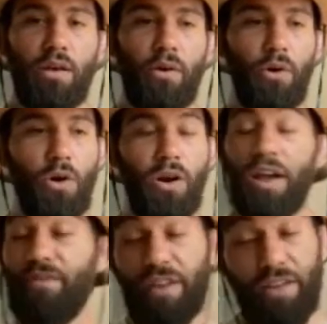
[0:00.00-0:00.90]
or
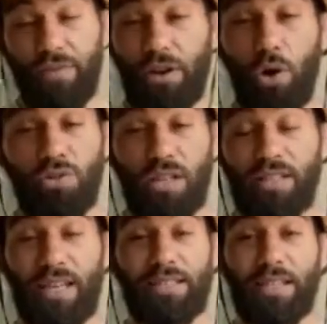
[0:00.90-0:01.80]
if it even goes the
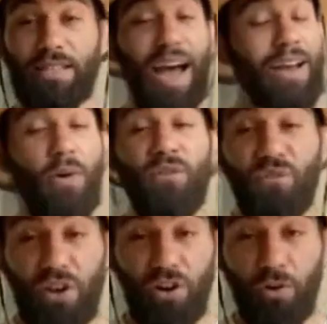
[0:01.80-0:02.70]
distance, I don't
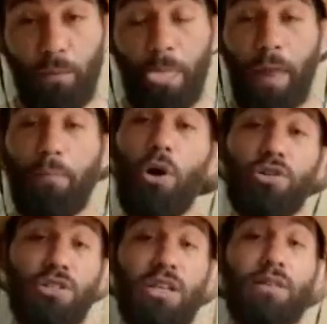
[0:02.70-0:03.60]
feel
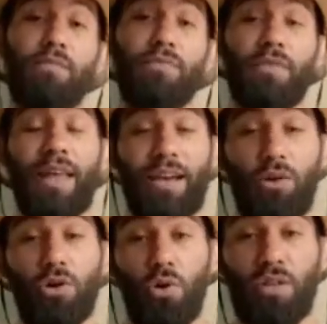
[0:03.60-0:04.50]
personally like
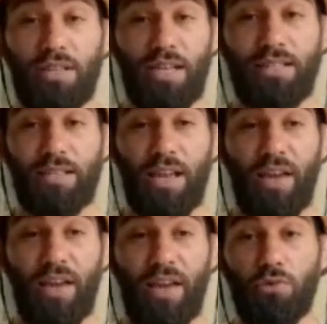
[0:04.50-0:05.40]
it'll go the distance. I
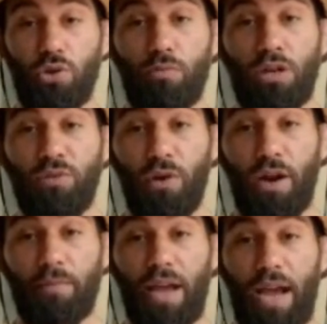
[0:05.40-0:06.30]
feel I'm too much for
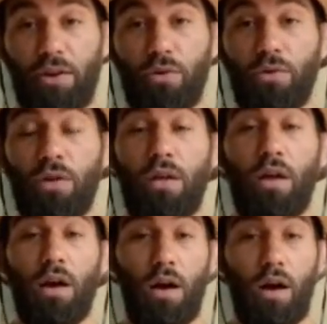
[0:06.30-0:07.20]
him to handle.
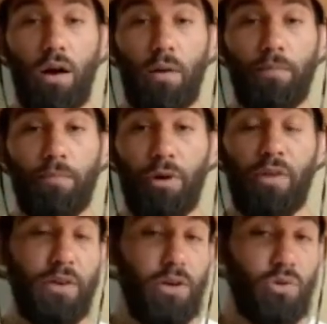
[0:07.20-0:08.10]
But if
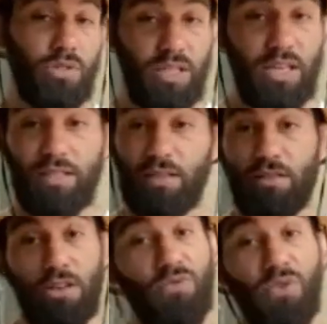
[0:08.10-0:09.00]
it goes the distance,
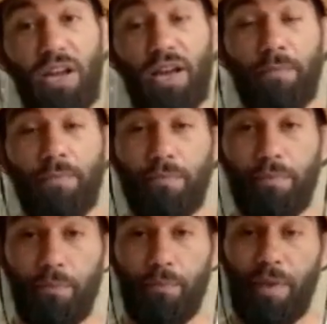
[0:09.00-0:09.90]
good for him.
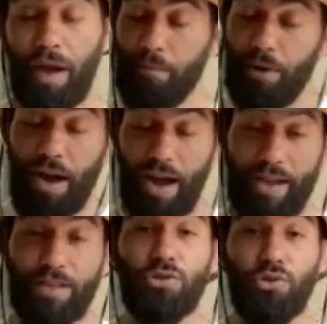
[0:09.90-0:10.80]
But
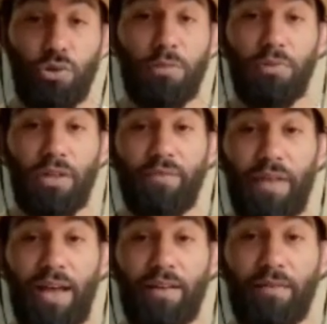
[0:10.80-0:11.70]
I truly believe
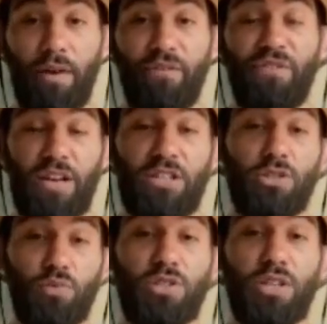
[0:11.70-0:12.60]
that a finish is
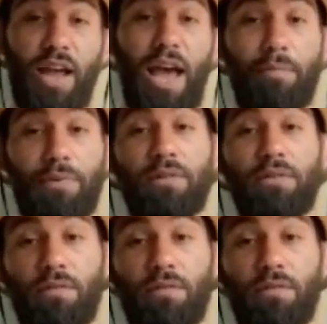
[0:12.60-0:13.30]
what's going to happen.